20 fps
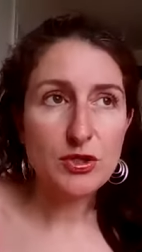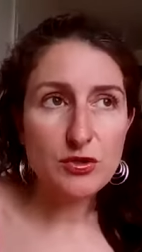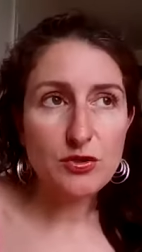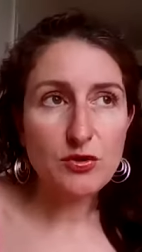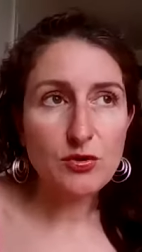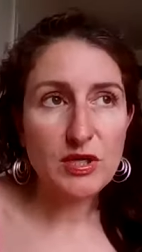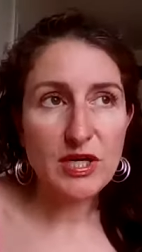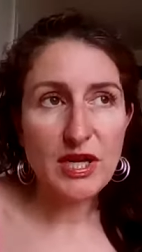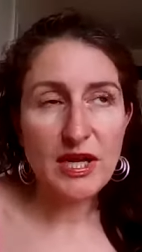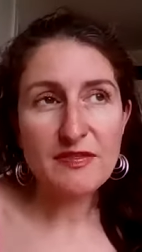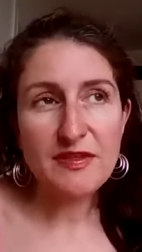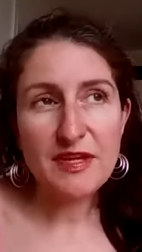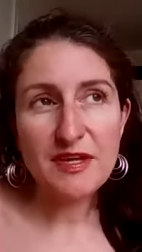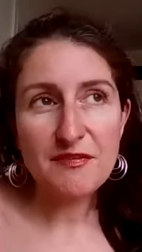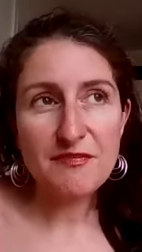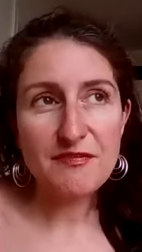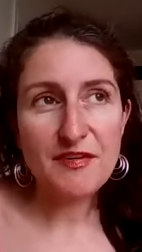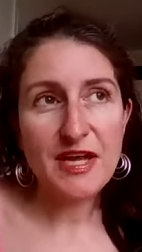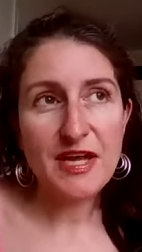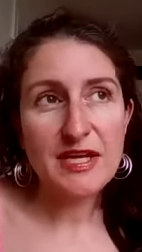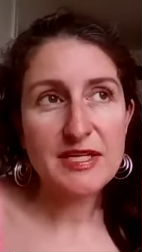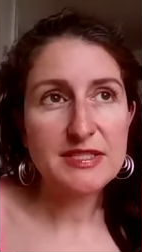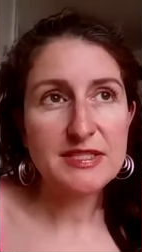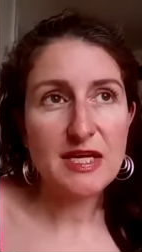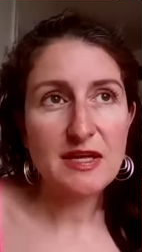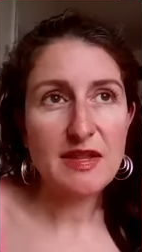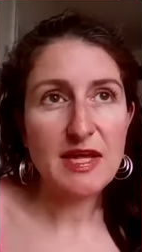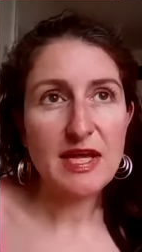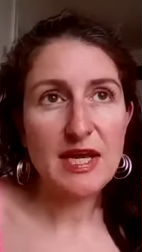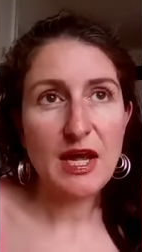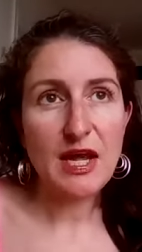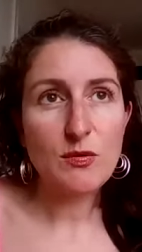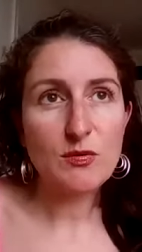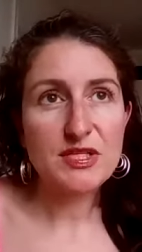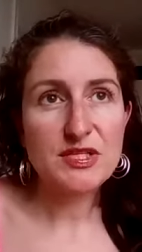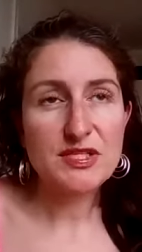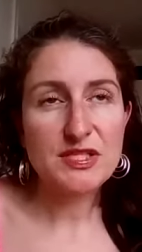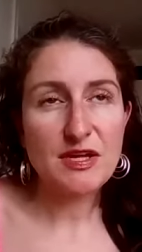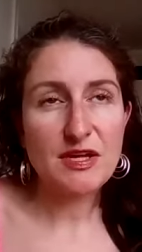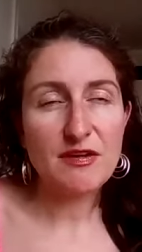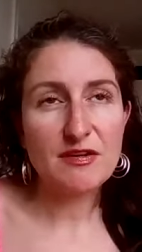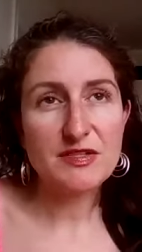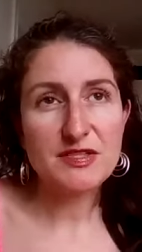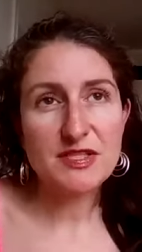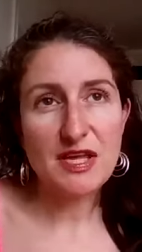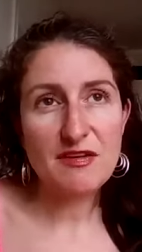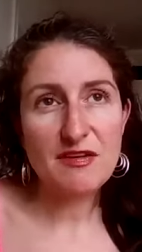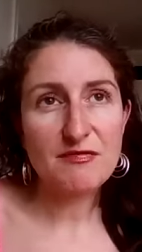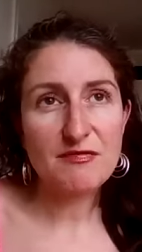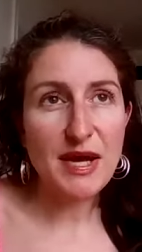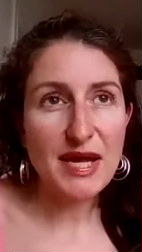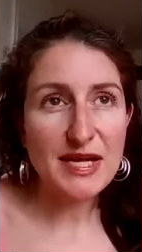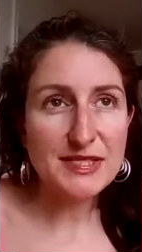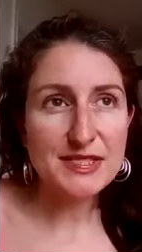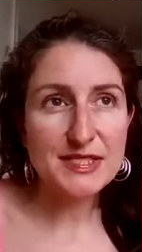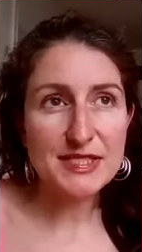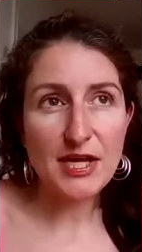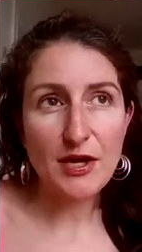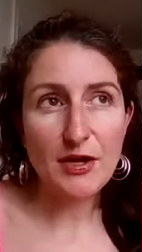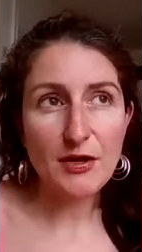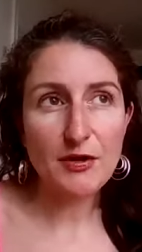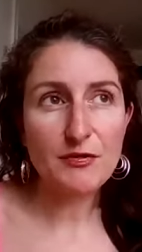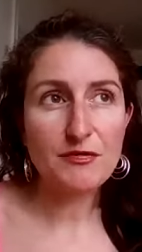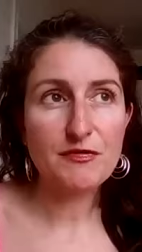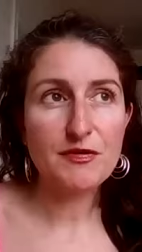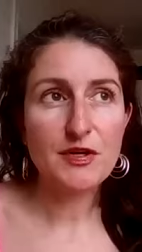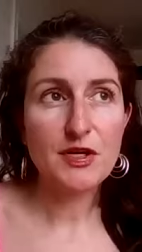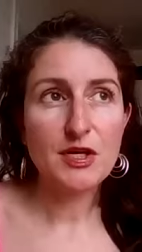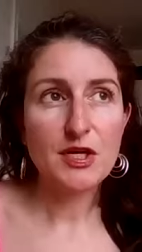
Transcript: you and i think if i had done that i would have saved myself